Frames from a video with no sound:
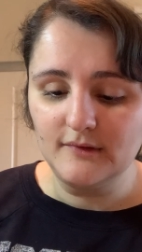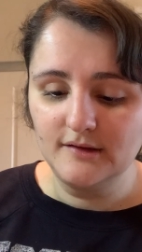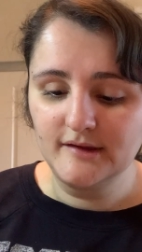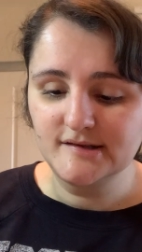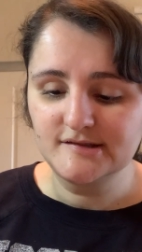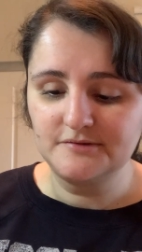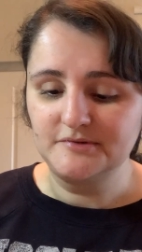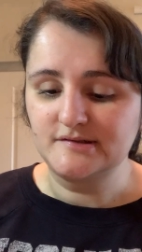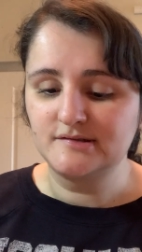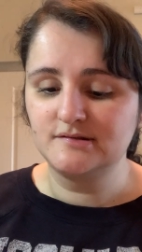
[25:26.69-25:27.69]
Next up
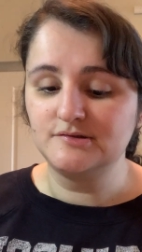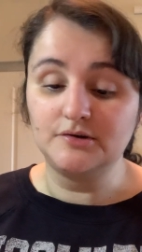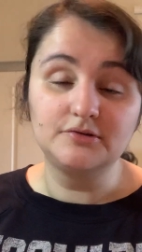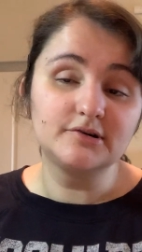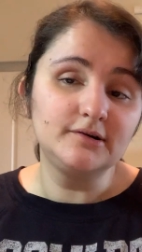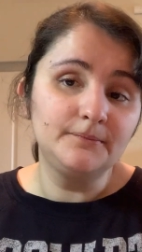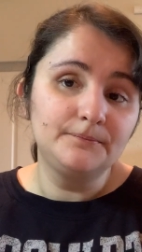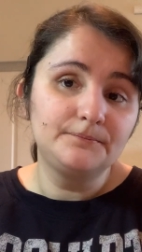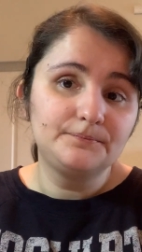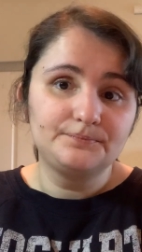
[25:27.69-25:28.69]
is Snow Girl.
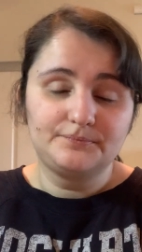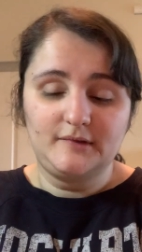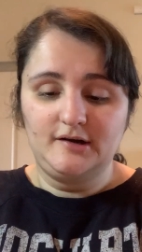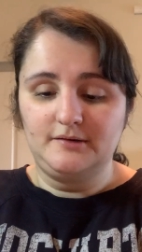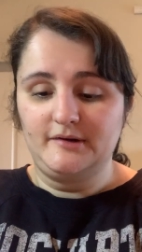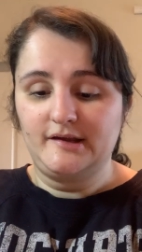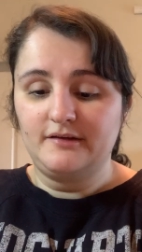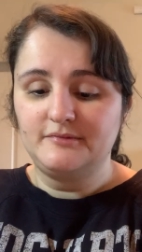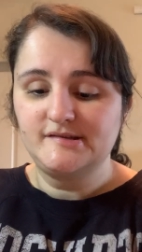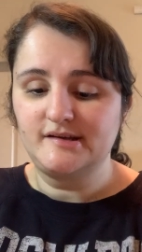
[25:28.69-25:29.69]
Um, I gave
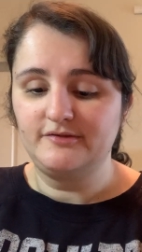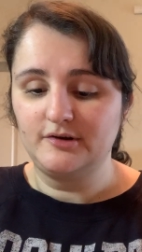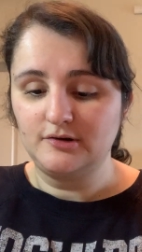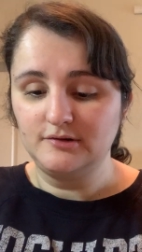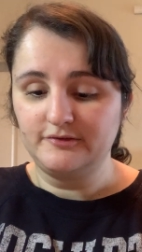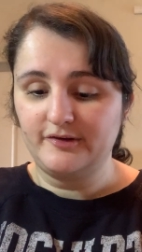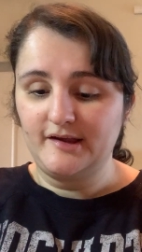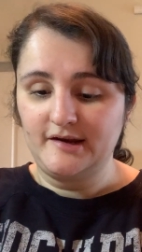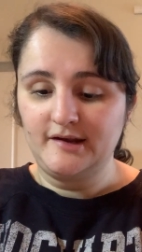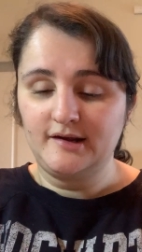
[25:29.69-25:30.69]
myself a goal of
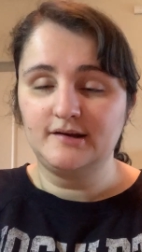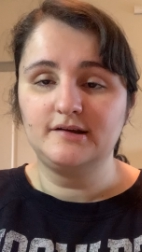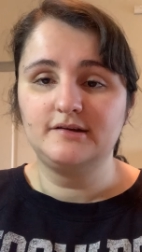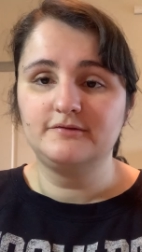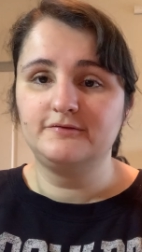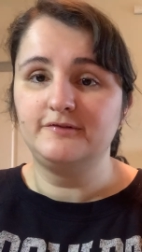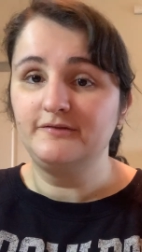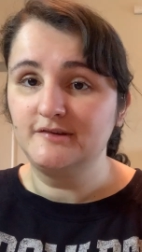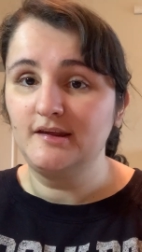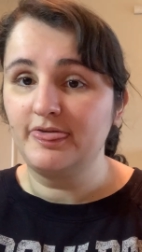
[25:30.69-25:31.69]
hitting
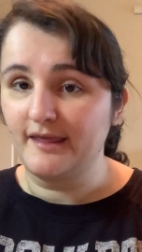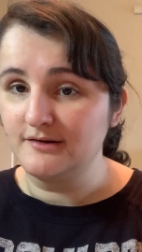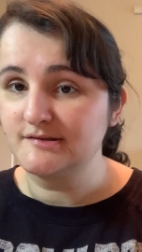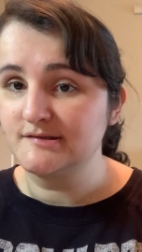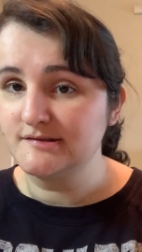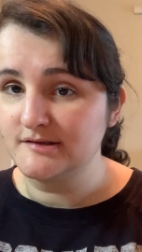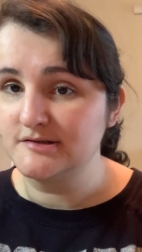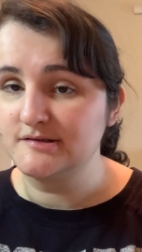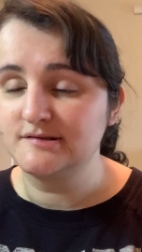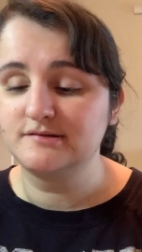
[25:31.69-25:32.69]
50,000
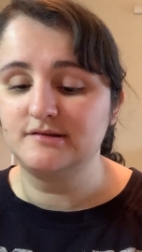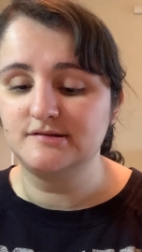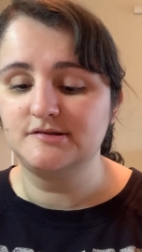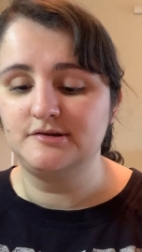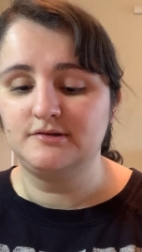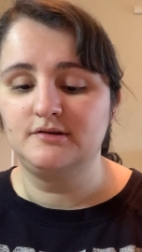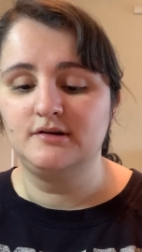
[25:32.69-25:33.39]
stitches this year.